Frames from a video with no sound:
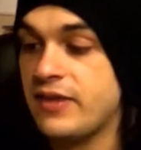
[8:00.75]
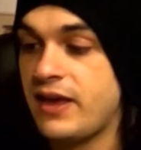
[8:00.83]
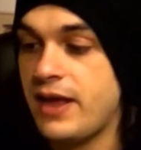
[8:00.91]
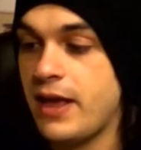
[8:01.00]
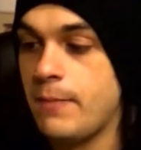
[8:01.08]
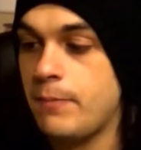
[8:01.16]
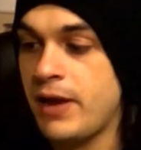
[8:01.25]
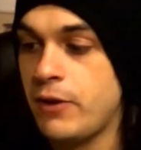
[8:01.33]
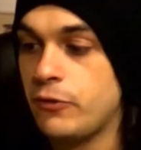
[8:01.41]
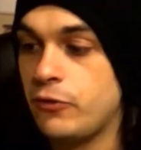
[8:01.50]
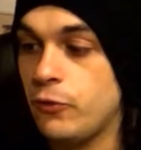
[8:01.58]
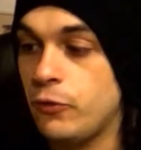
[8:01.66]
a
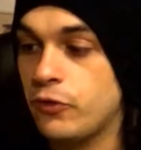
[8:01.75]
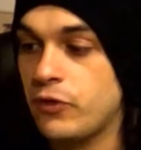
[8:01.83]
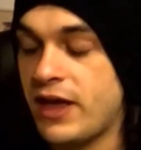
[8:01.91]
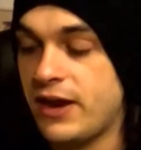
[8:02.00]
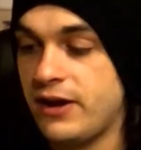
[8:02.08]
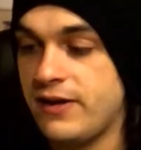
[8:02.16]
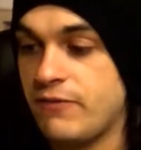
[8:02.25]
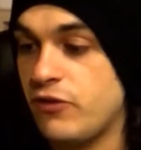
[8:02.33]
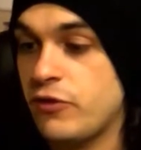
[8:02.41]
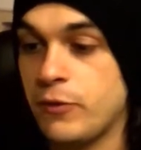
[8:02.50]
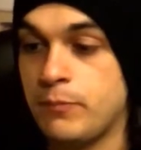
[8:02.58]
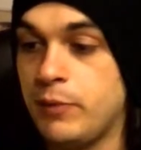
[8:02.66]
power source, and I have
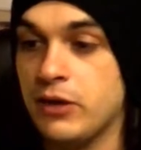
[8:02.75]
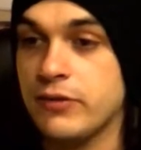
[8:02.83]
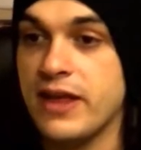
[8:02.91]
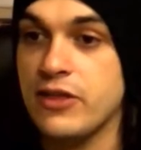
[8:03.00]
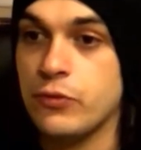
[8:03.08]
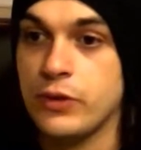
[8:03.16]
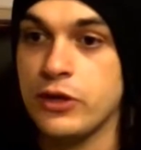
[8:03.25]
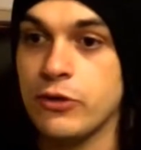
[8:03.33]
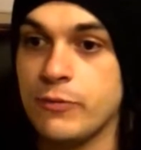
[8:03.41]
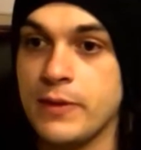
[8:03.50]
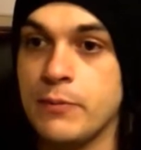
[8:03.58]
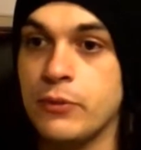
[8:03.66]
just plugged it into a
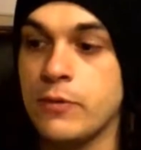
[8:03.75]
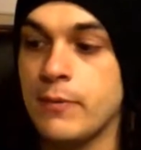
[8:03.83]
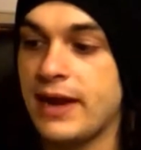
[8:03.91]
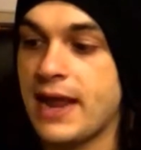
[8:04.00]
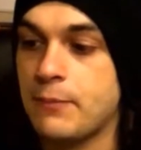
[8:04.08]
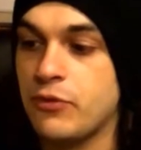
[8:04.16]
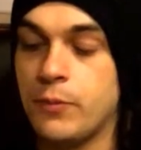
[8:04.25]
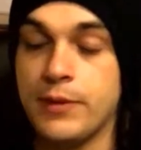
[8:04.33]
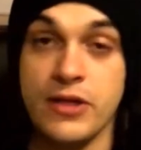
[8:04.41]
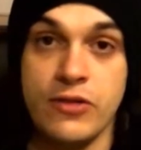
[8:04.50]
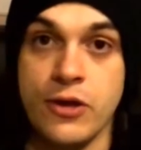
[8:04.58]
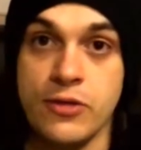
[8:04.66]
USB port in my laptop
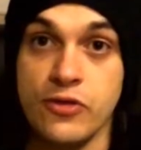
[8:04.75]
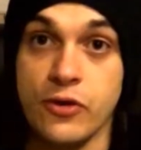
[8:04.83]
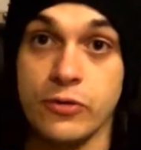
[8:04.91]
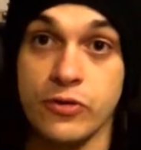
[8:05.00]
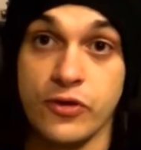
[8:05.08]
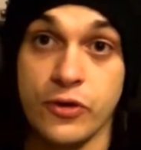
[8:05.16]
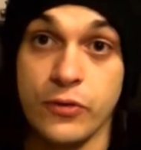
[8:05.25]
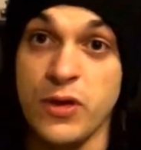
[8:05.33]
and it turns on. So,